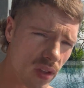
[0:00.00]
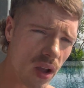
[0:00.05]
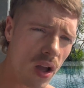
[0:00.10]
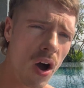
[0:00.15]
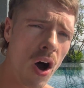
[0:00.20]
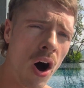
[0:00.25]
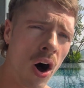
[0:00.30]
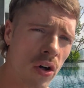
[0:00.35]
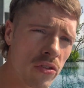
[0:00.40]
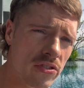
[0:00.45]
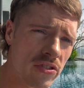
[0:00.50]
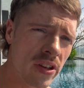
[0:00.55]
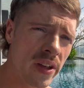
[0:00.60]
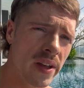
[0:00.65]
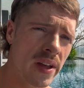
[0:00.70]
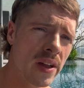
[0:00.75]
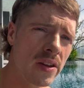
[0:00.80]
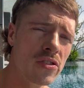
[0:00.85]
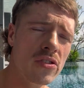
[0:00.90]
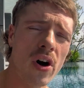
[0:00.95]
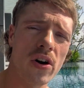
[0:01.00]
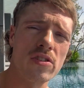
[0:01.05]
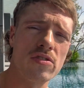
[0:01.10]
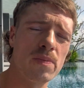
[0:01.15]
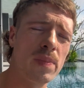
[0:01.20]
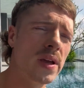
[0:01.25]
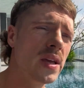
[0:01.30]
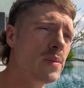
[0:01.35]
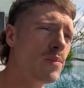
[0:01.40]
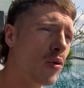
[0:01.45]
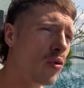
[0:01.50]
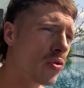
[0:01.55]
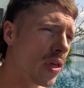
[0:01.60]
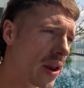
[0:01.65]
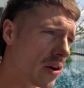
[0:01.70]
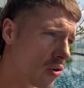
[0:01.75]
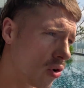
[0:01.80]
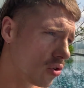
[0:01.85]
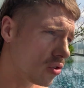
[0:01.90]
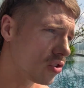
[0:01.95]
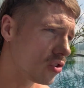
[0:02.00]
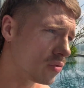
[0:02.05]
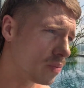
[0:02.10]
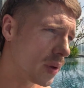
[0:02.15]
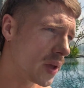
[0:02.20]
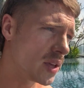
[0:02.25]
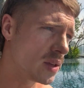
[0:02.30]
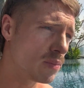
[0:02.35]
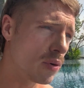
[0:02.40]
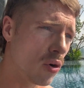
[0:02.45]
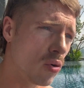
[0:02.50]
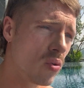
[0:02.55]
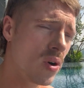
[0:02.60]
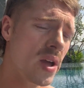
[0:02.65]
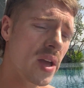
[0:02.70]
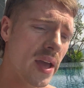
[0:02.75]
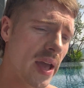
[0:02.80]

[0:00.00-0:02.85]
aren't nice people, they're not good people.